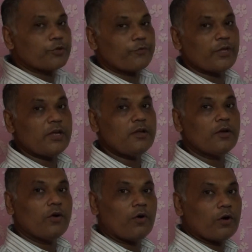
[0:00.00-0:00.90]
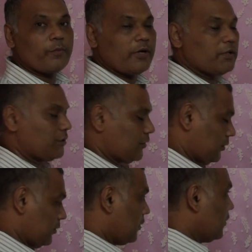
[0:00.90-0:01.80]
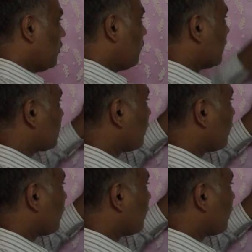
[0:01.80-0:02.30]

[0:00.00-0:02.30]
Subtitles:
of the orbitals. First